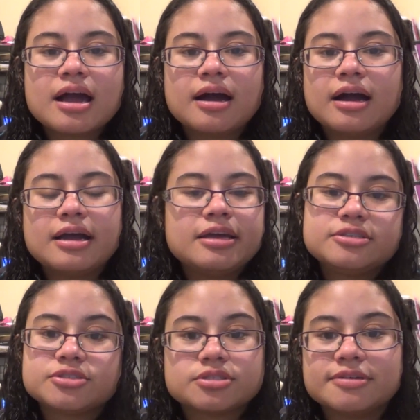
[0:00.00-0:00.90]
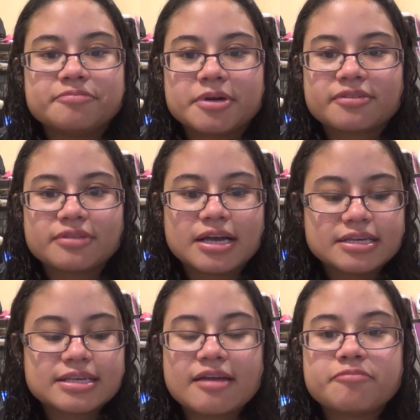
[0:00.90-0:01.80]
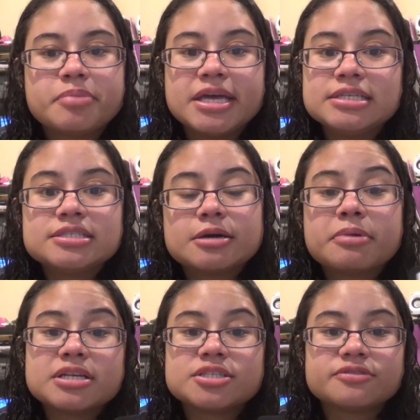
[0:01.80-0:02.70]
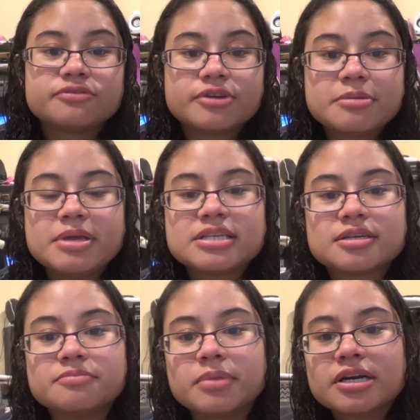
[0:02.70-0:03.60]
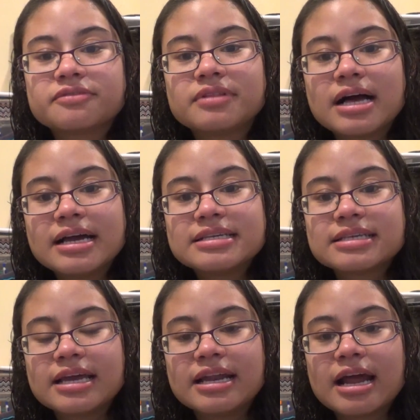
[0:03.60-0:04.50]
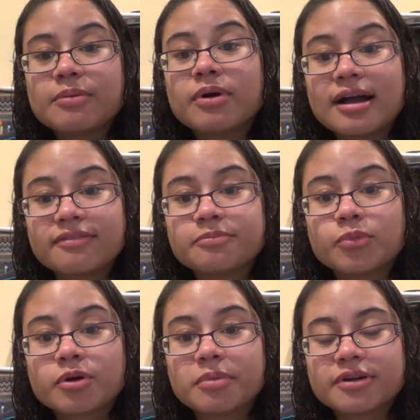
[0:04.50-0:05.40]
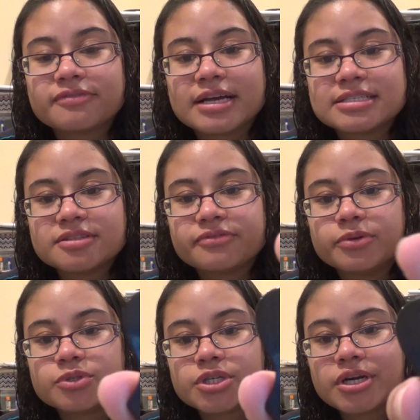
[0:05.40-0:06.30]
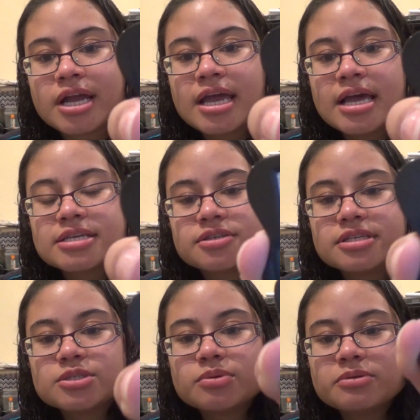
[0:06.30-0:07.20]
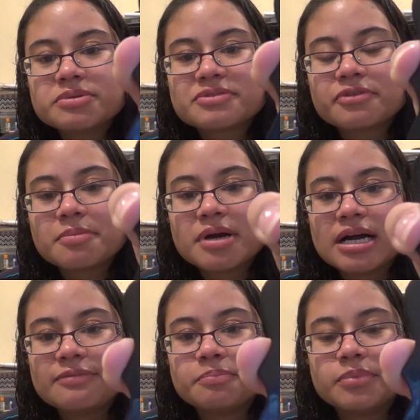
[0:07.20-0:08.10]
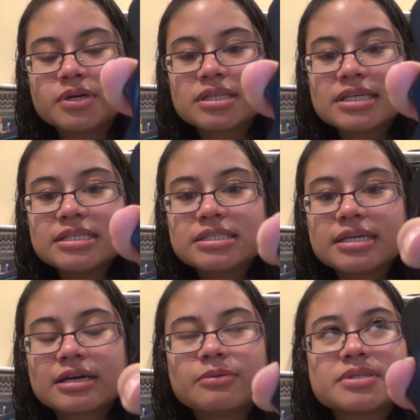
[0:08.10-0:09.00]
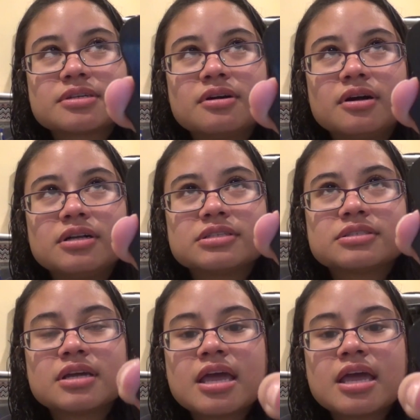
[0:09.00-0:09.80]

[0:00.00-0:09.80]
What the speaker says: I just love butterflies. I've pinned a bunch of freebies on butterflies, and I will have more butterflies in the future. So this one was from a booklet. It was called